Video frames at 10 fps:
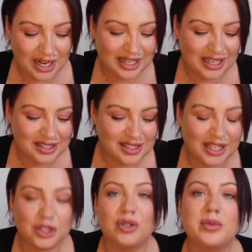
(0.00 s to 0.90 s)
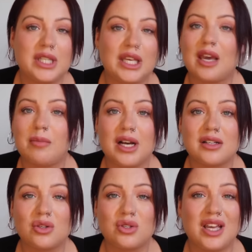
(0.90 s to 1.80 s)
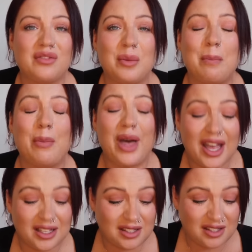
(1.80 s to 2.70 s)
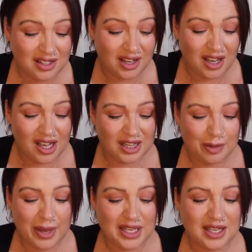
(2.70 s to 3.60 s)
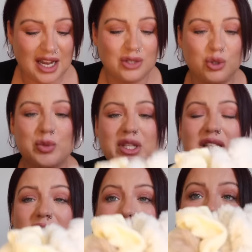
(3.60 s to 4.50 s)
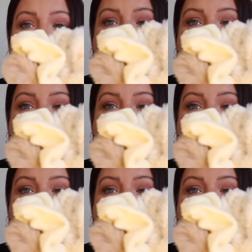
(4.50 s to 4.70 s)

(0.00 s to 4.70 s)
I need to take a trip to TK Maxx because they have the best candles, but this is a pack